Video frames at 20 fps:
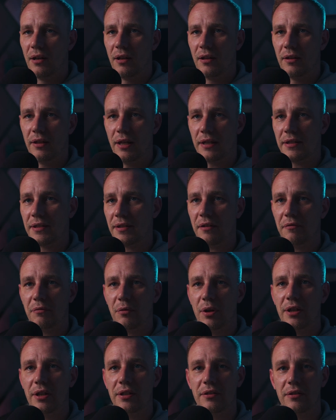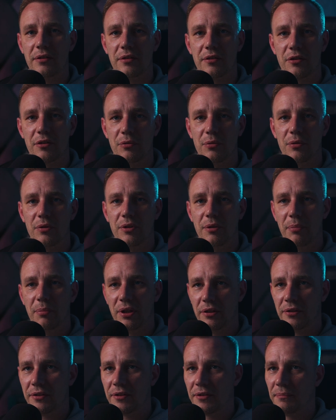Let's dive right into the
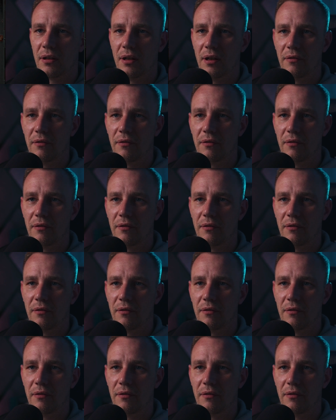build.